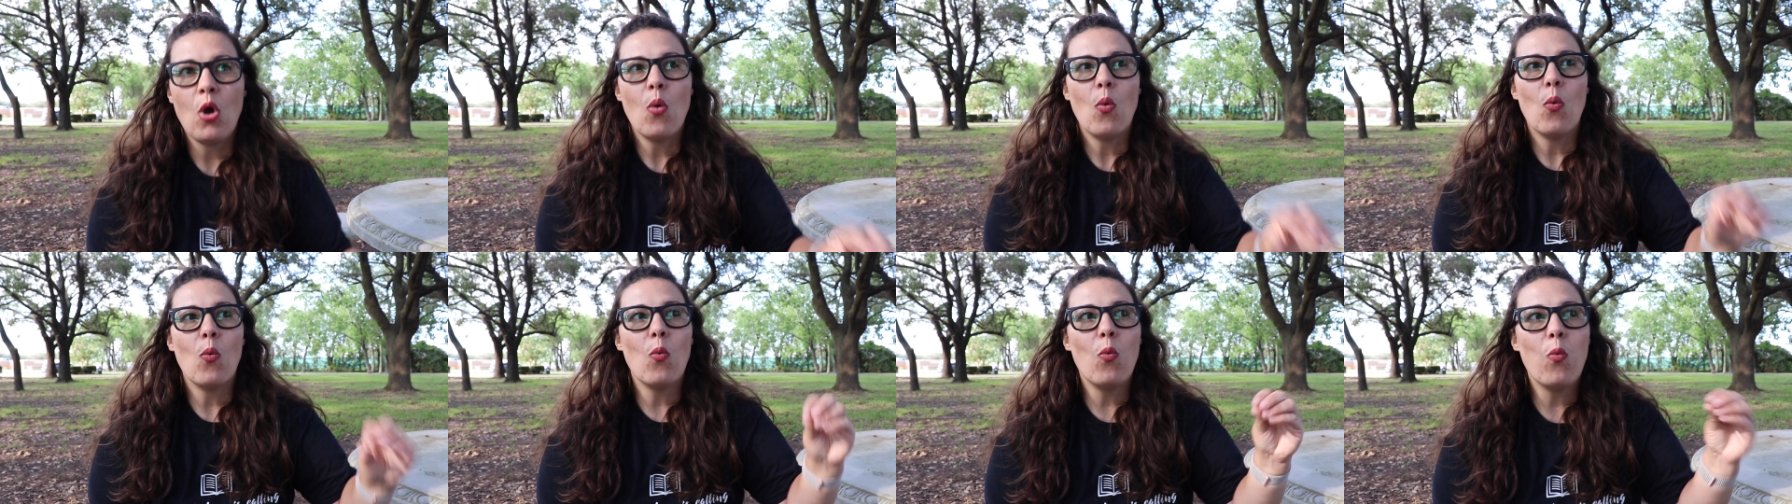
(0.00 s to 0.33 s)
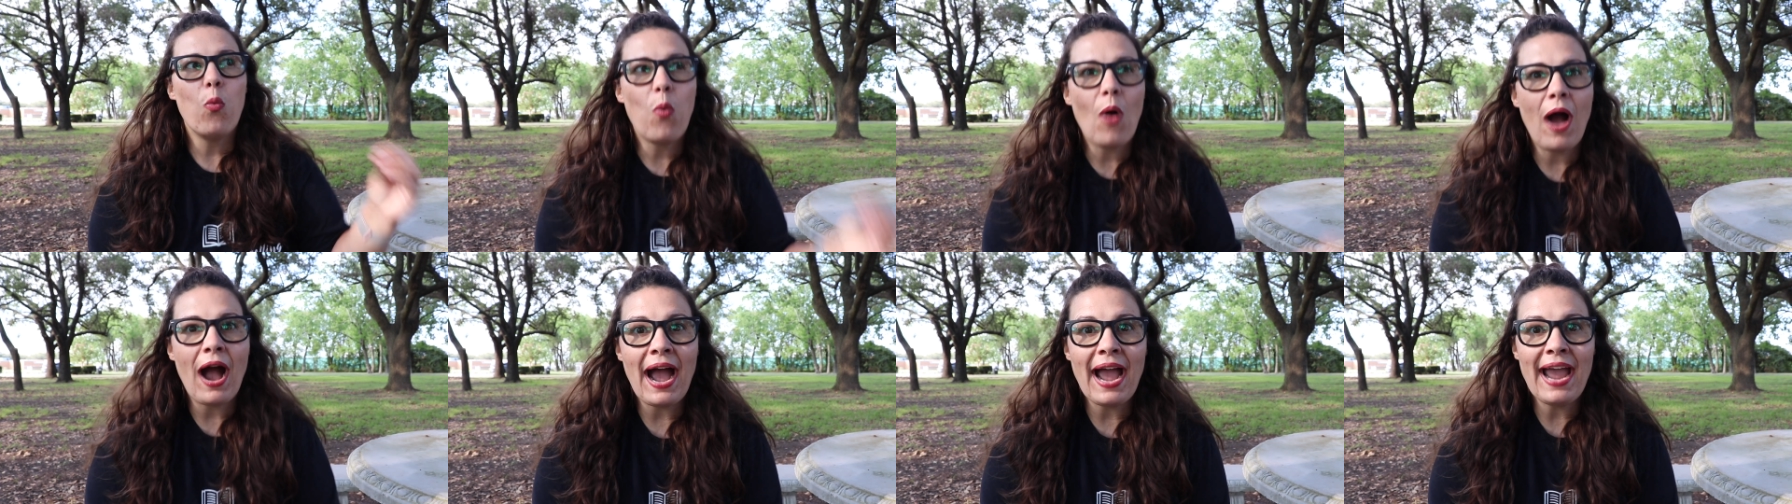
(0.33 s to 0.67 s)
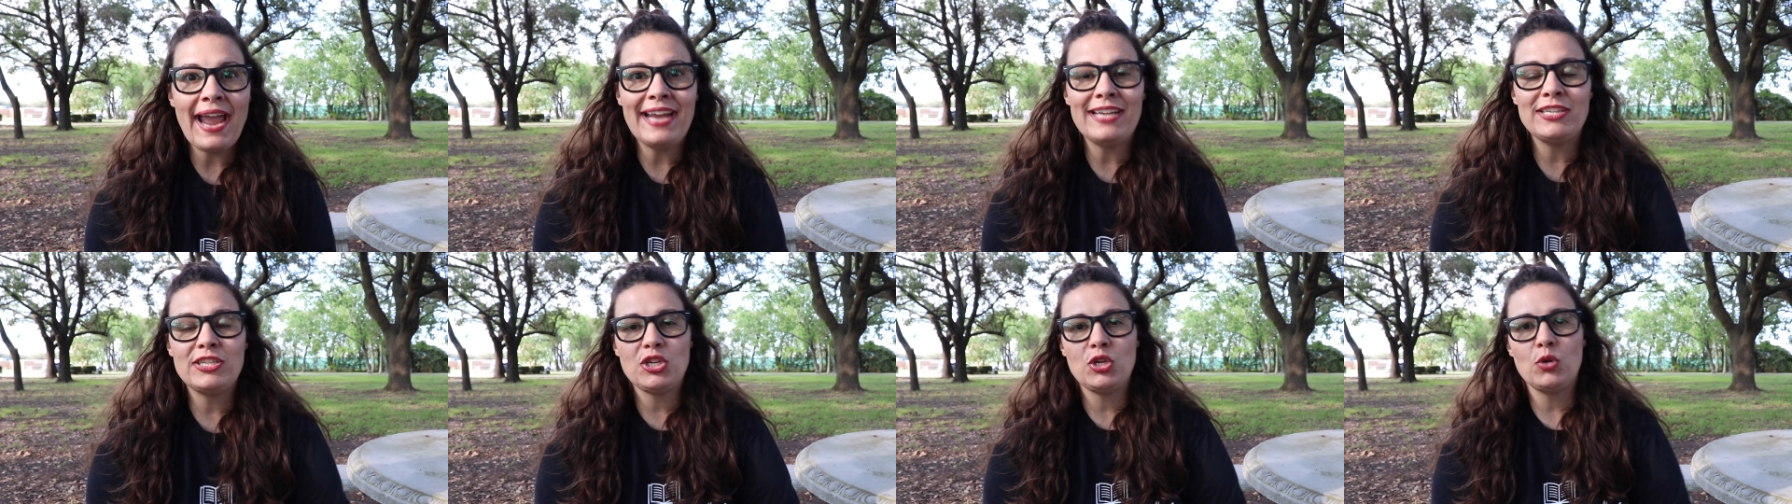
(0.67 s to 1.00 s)

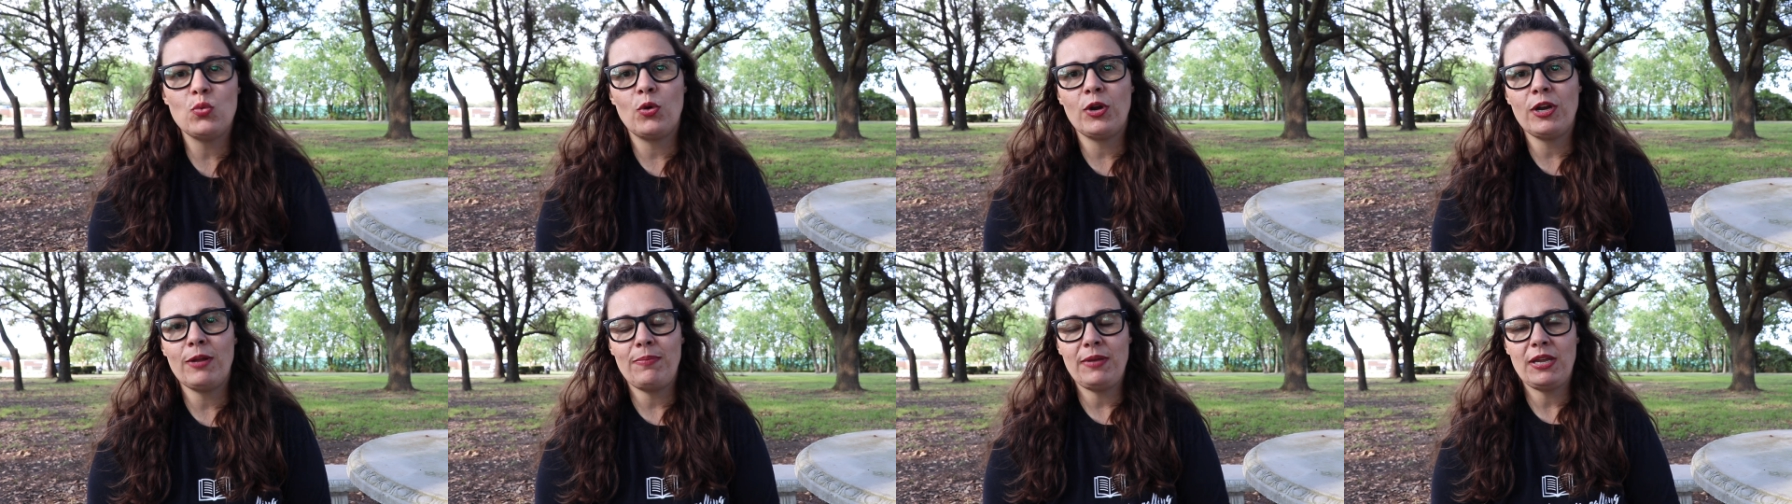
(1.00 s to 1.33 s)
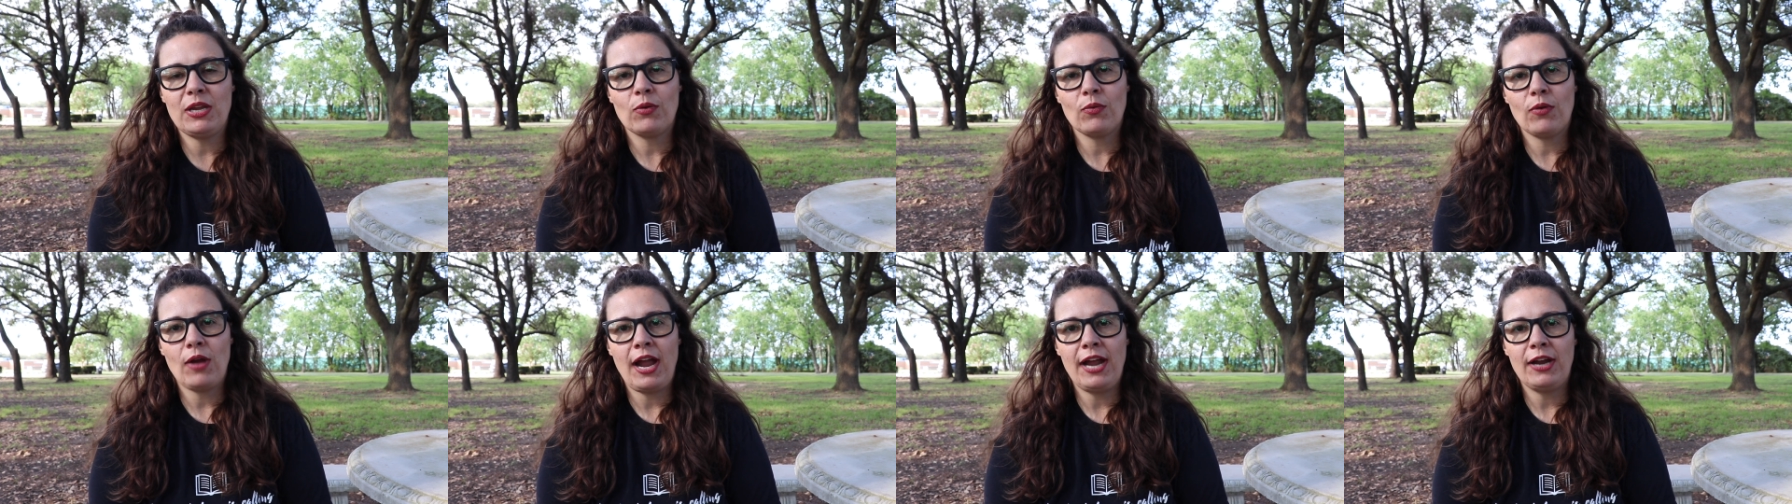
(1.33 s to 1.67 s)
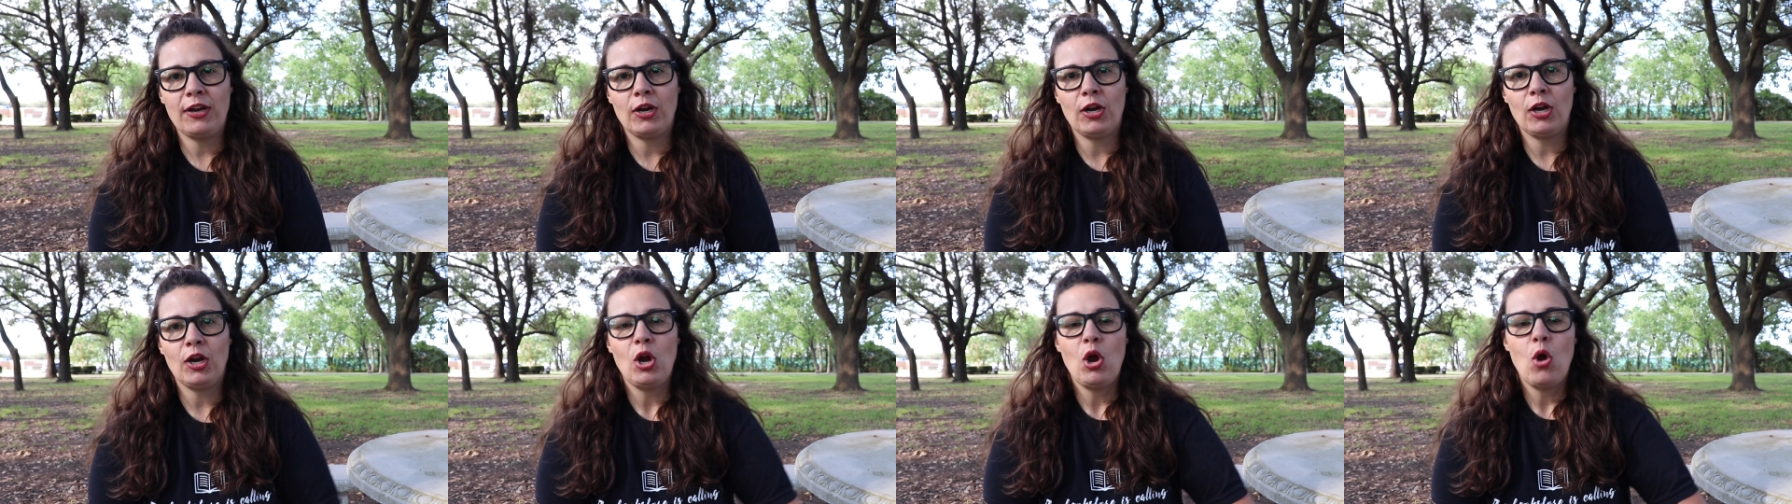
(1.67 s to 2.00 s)
Why do you wanna be a
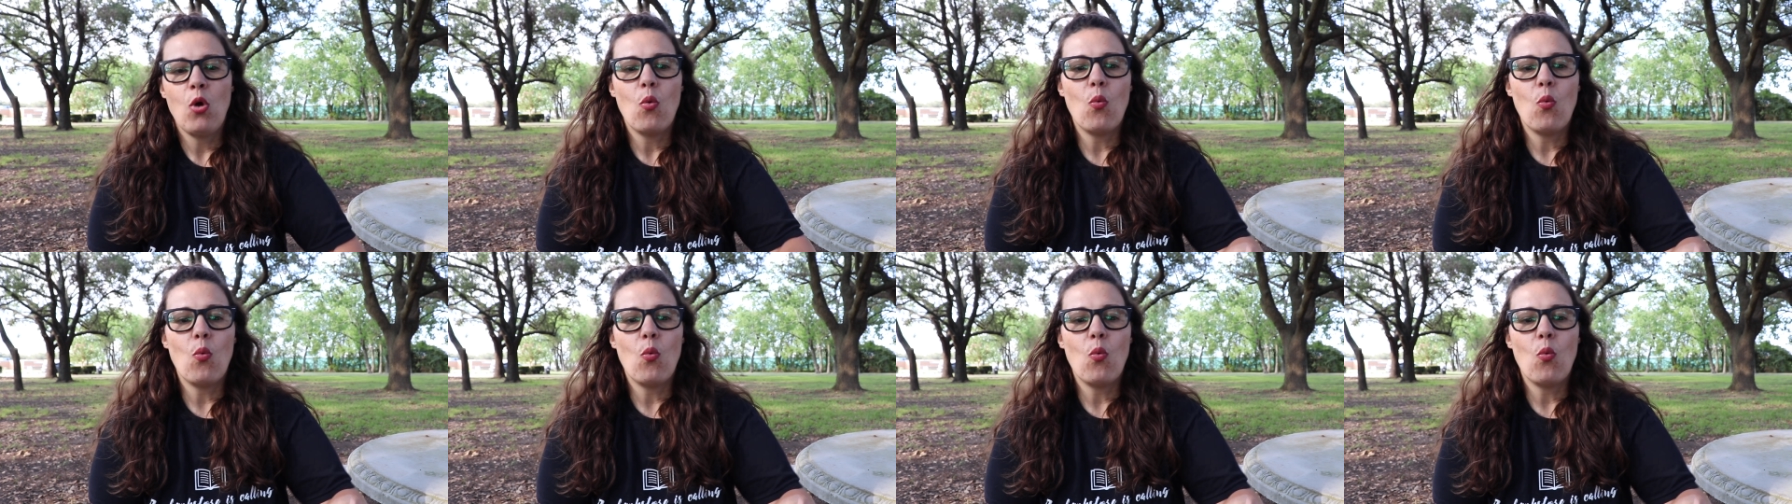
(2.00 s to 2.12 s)
writer?